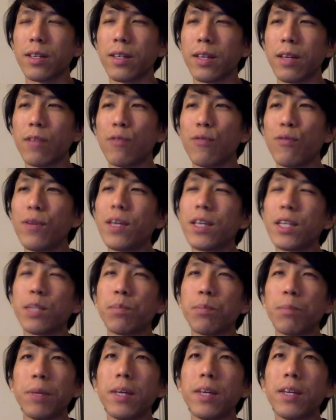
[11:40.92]
everything is
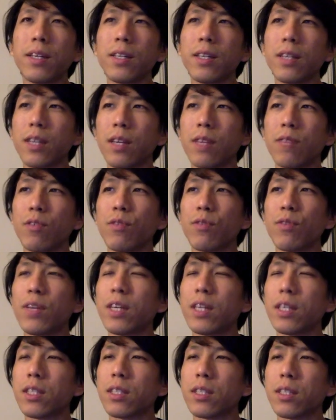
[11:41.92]
pink, everything
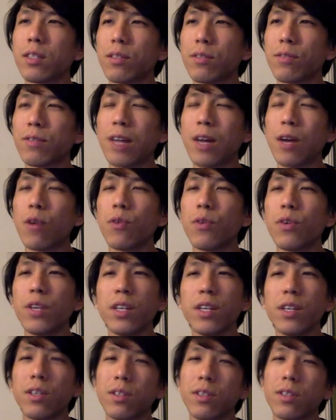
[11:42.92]
is
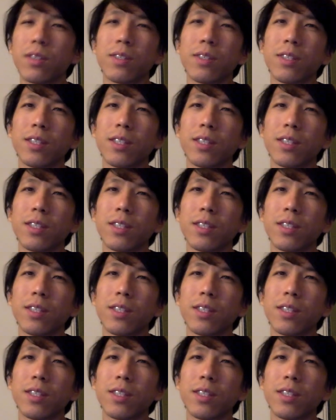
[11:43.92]
flowery, or